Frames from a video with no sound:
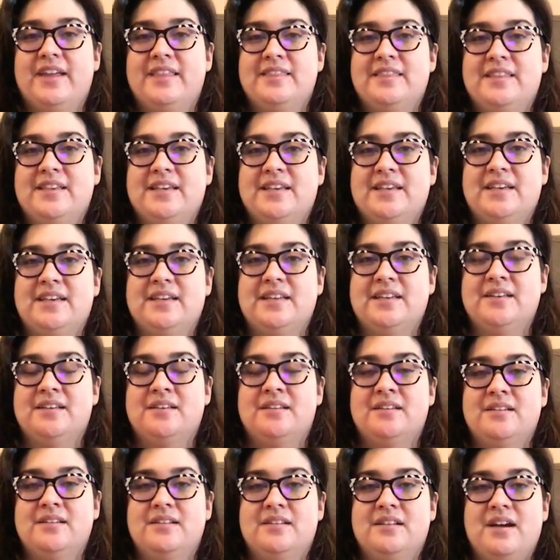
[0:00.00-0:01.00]
and then
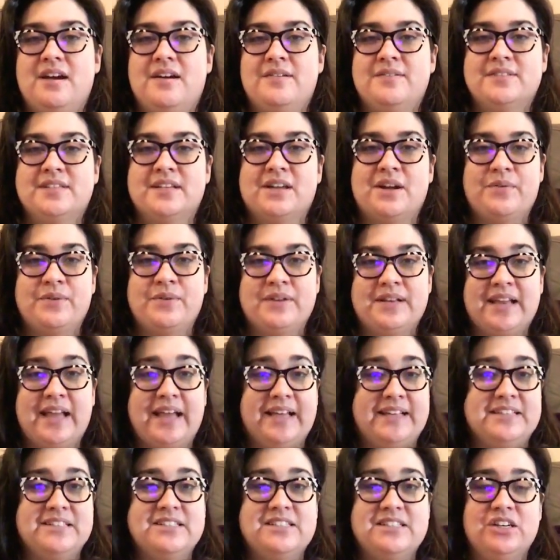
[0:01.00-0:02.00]
I was like, I would
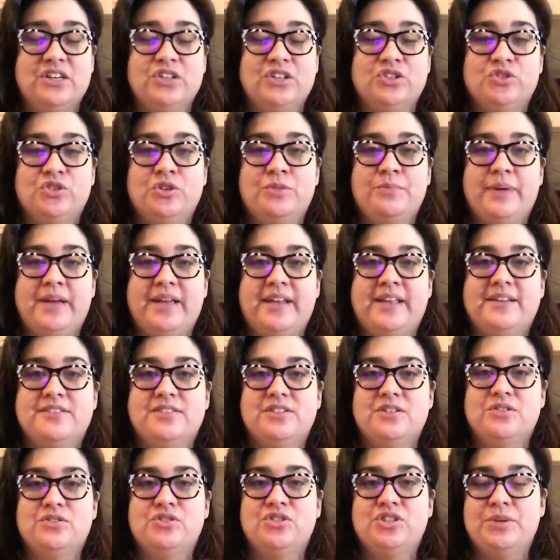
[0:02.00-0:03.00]
like to see your drill painting.
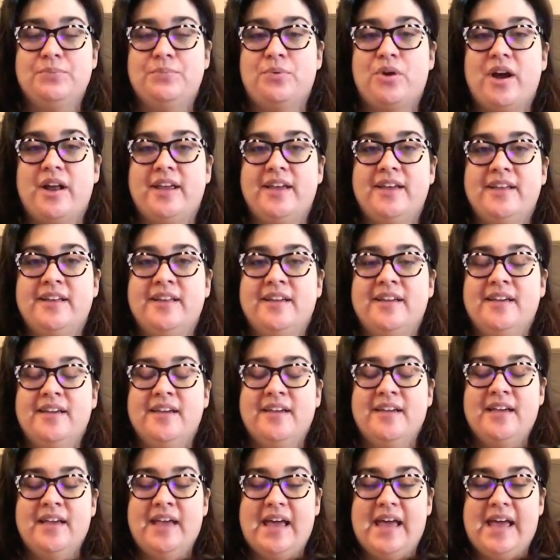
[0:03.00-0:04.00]
So she brought it,
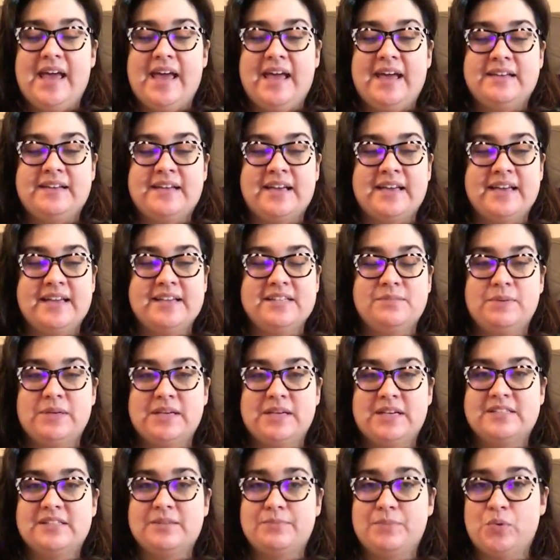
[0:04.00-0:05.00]
and I guess
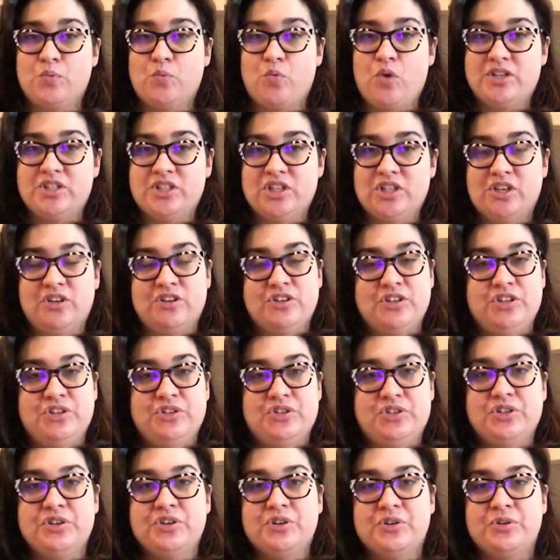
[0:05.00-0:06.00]
because I've been watching it on
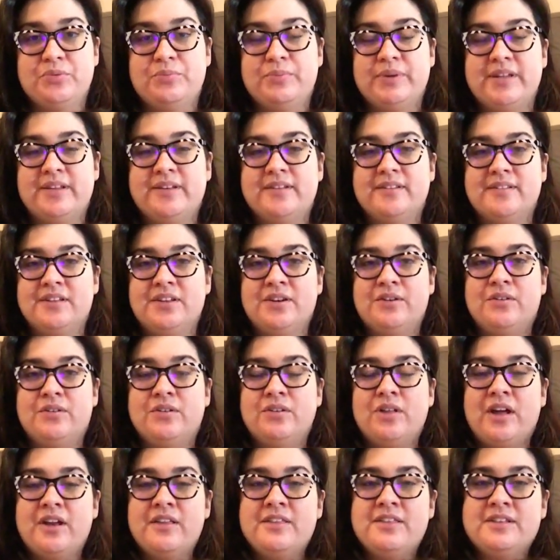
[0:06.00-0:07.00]
YouTube, and a
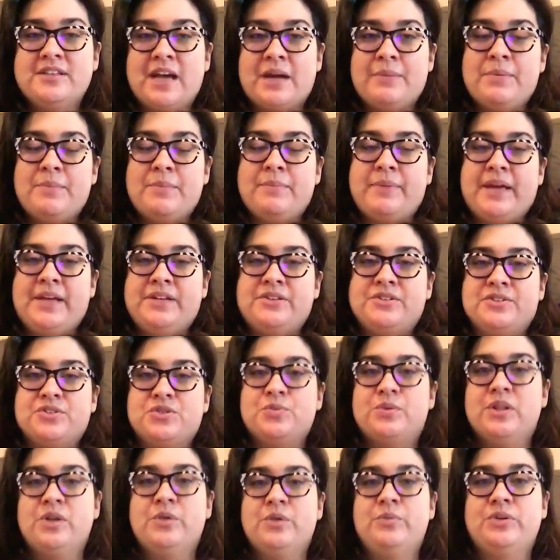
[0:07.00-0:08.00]
lot of the diamond painters
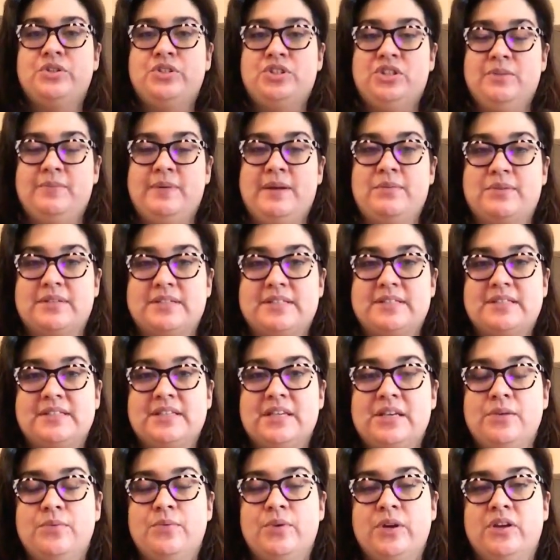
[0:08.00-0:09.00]
really want you to be able to
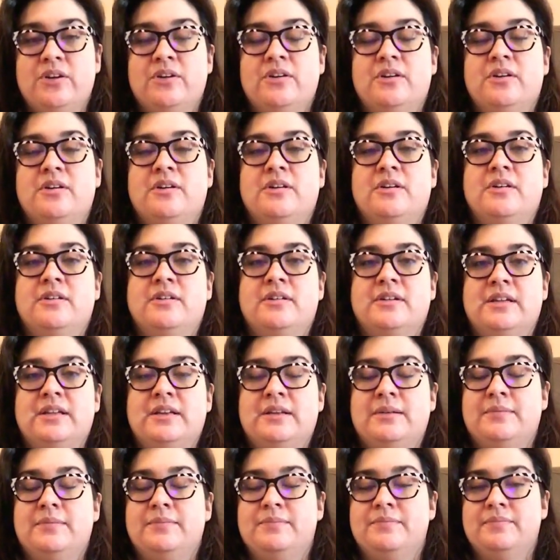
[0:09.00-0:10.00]
see what you're
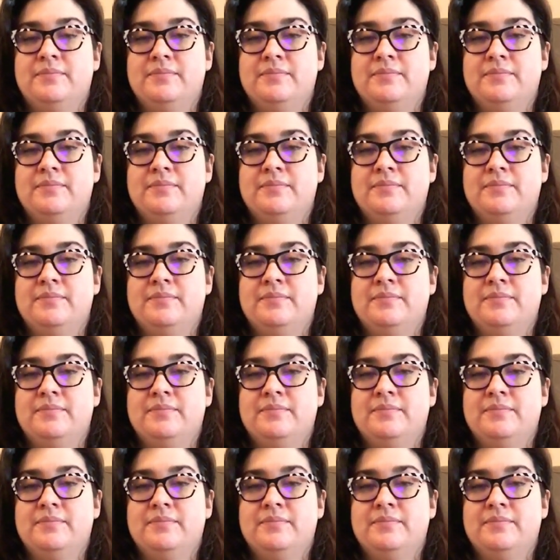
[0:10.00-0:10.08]
gonna,